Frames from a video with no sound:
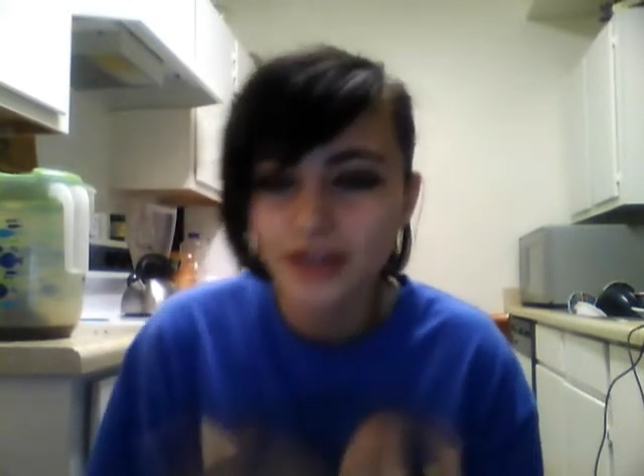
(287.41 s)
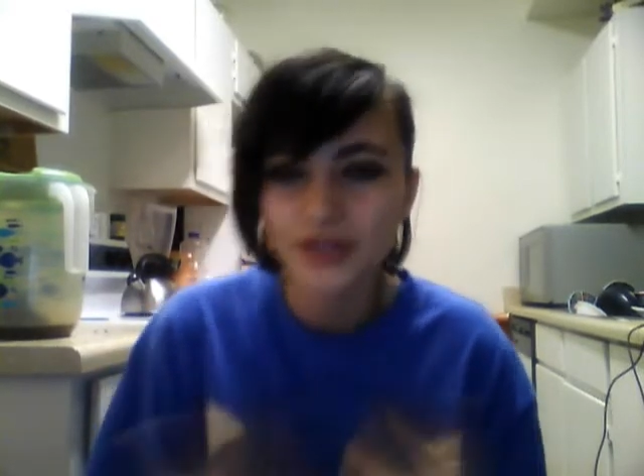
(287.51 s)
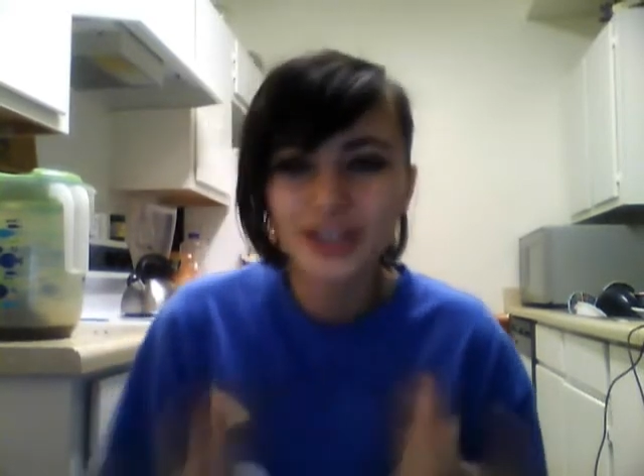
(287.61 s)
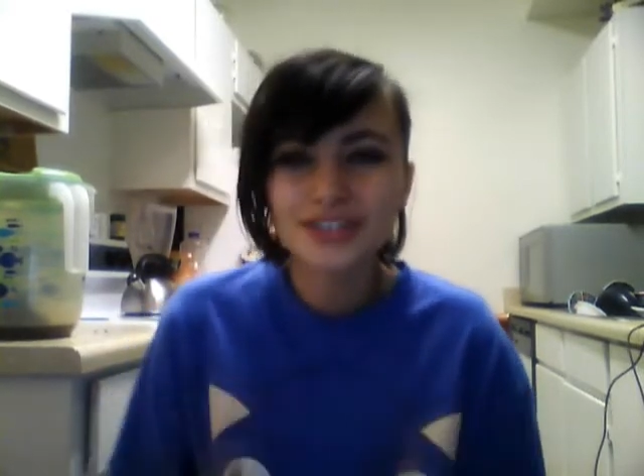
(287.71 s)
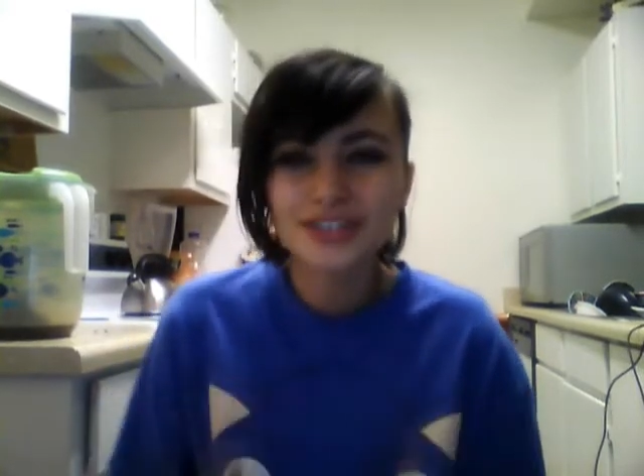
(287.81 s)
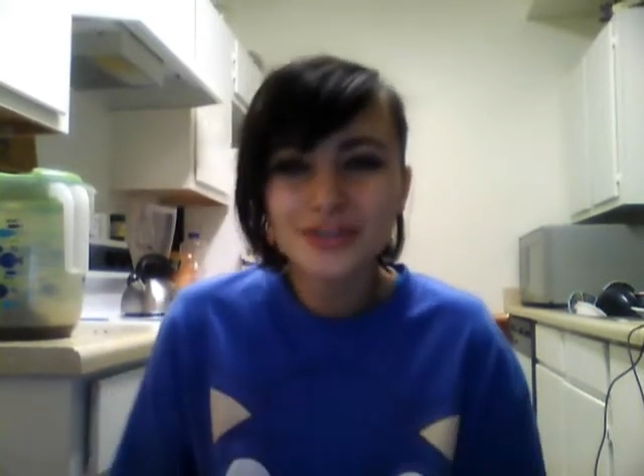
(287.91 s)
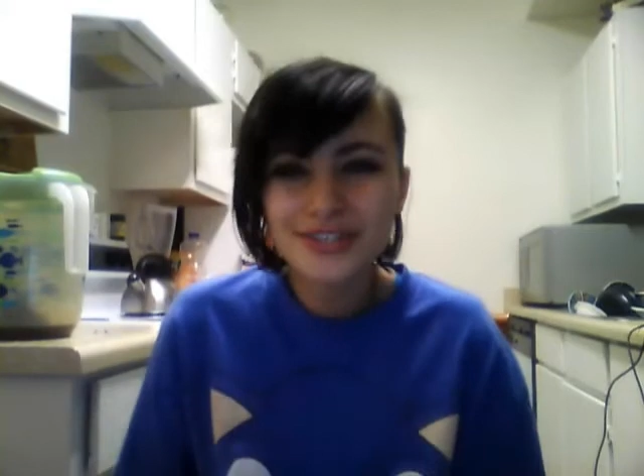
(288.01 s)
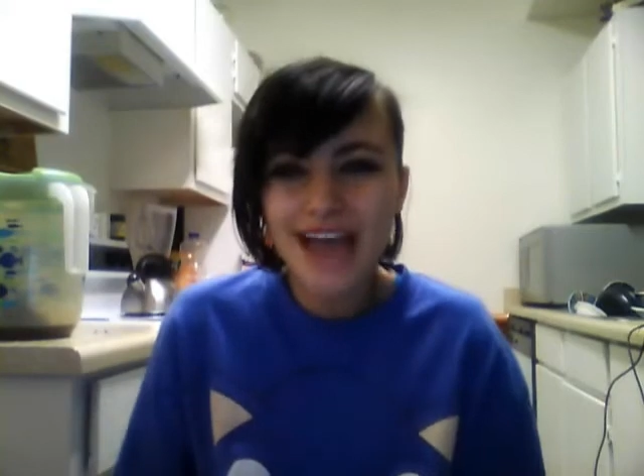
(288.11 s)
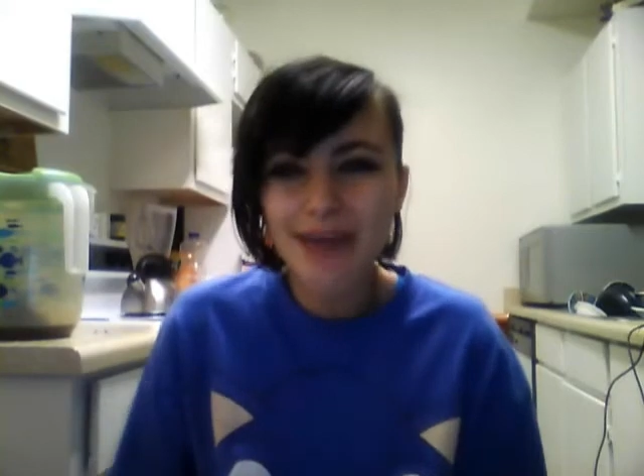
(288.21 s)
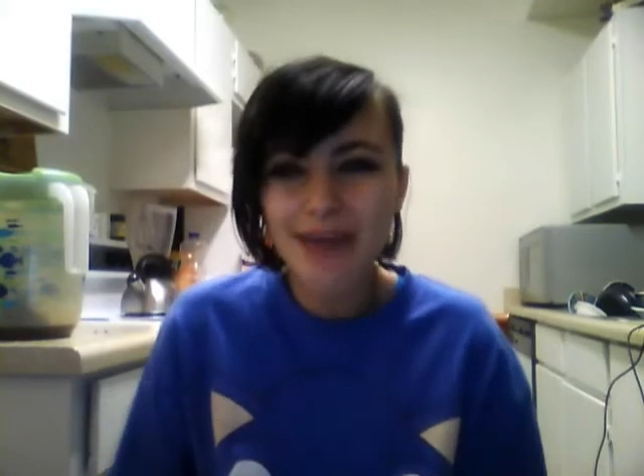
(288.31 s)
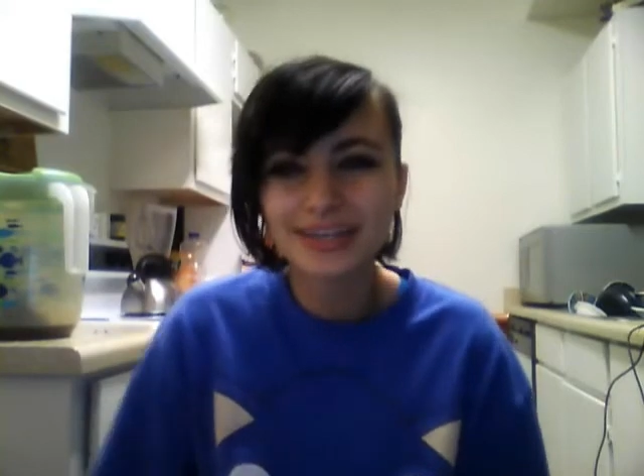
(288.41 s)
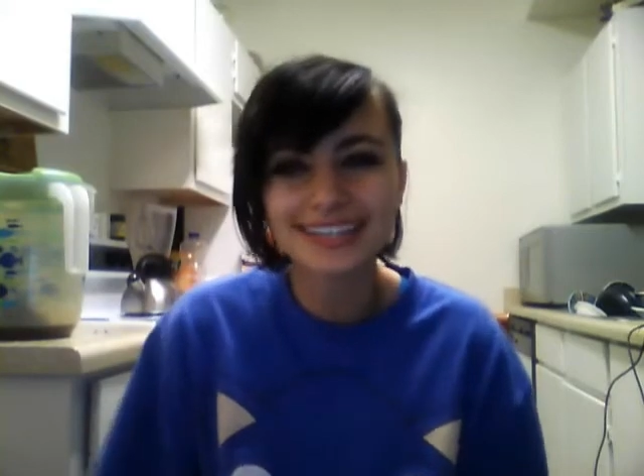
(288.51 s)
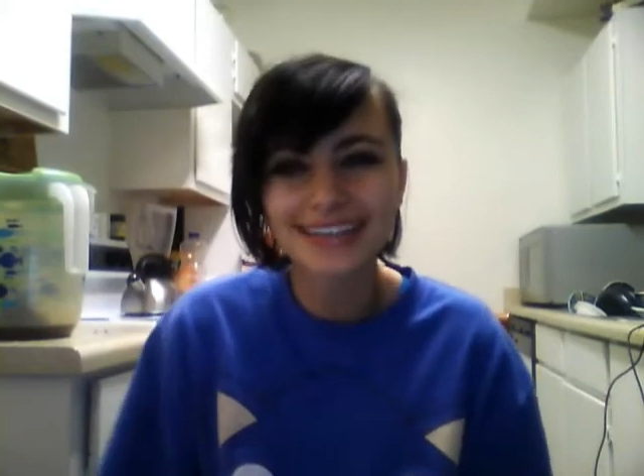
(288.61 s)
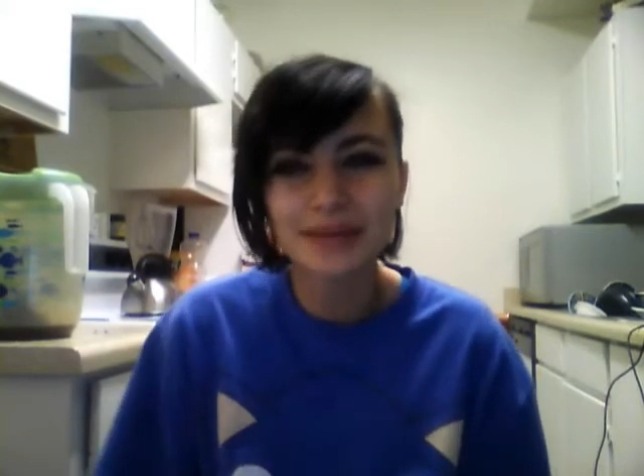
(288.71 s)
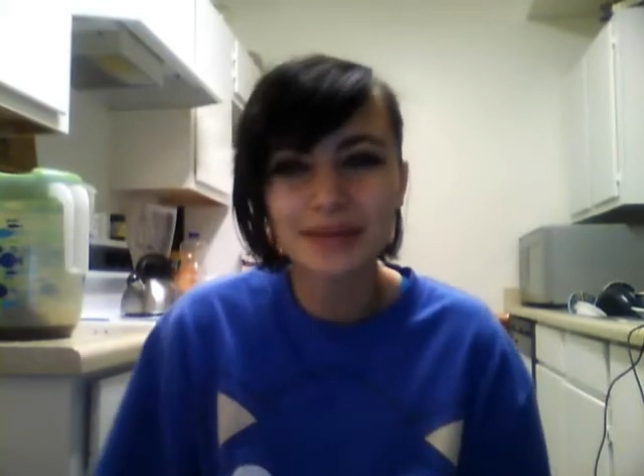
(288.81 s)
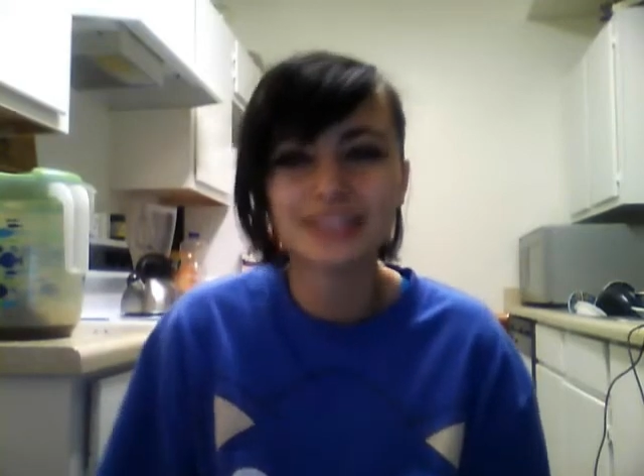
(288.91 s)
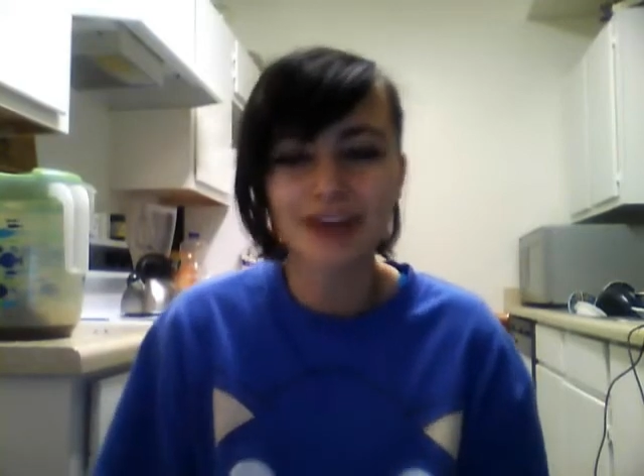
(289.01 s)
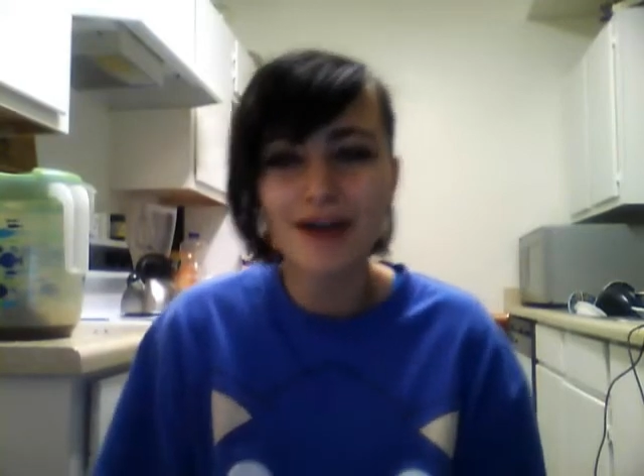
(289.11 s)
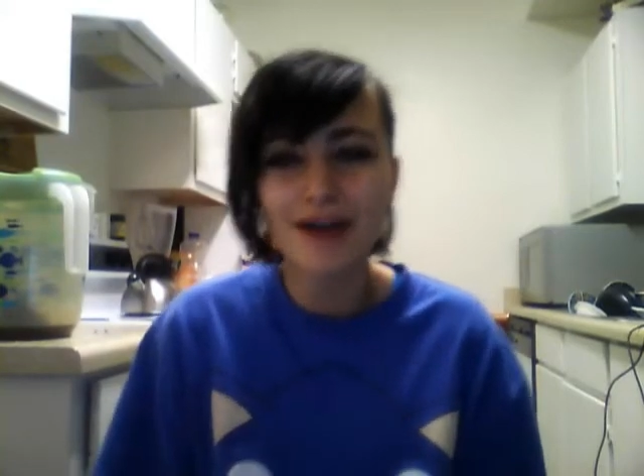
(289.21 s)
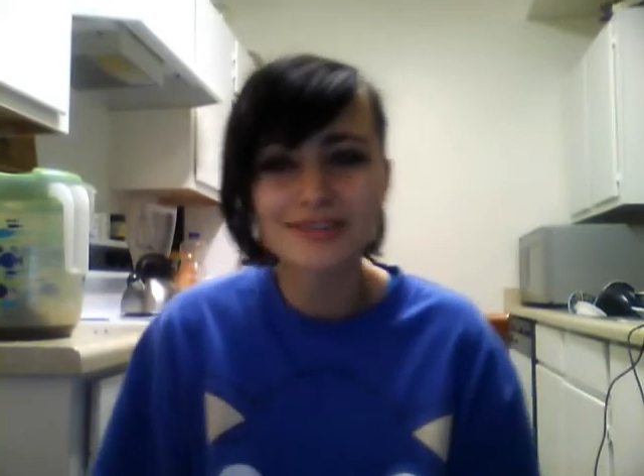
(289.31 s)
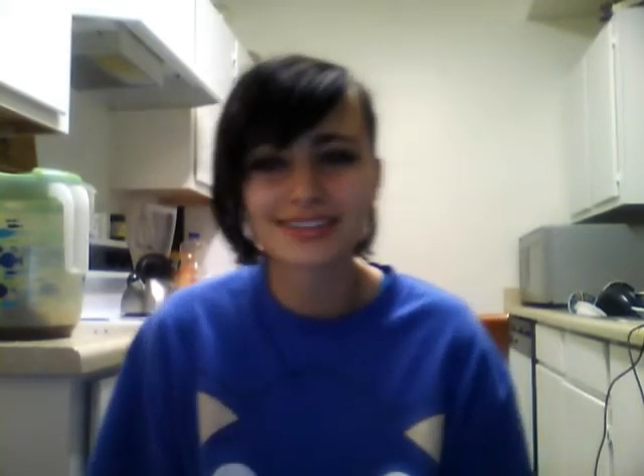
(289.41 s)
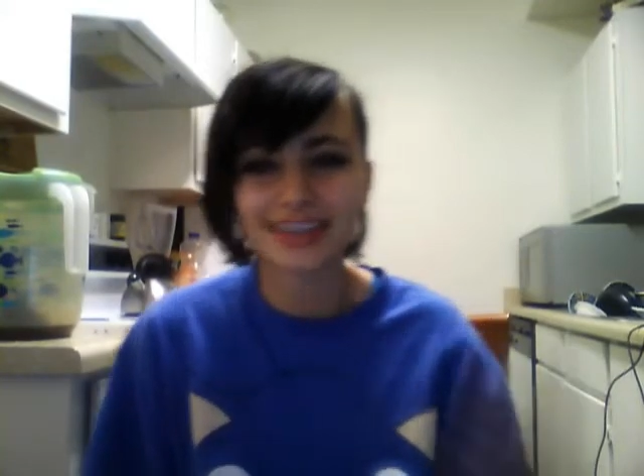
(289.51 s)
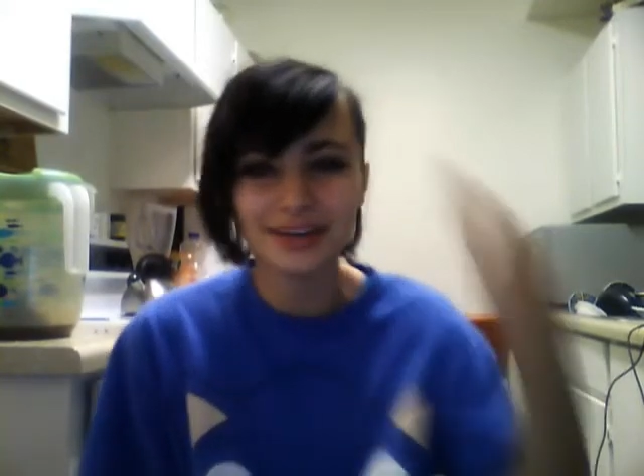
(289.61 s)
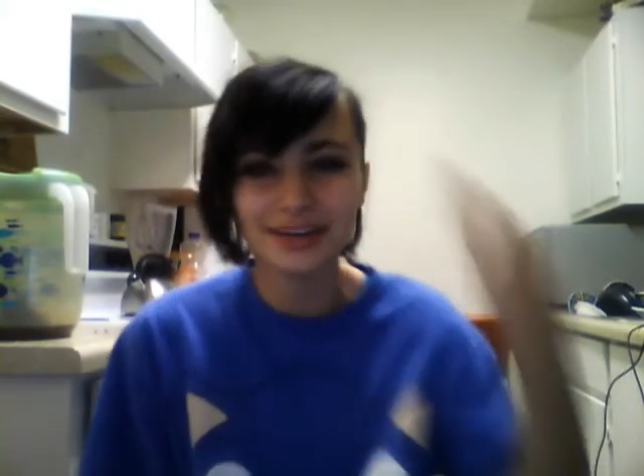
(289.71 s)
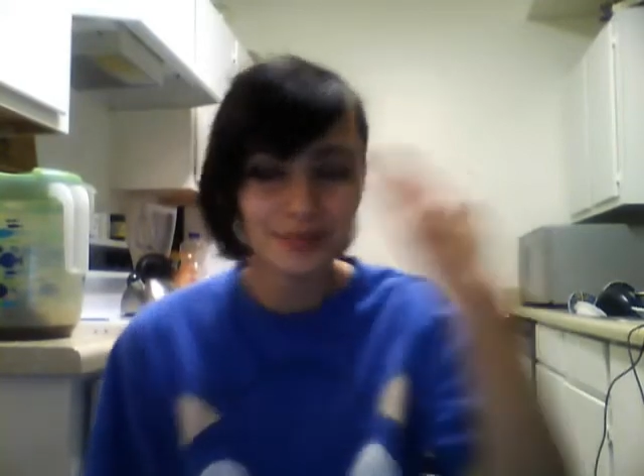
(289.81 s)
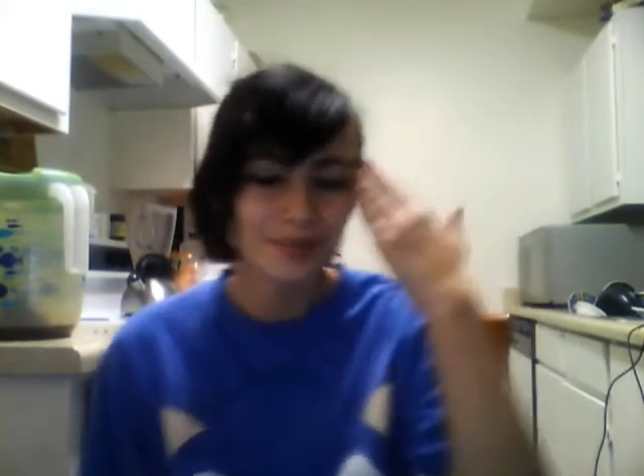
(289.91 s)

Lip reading: don't get too sad because that means obviously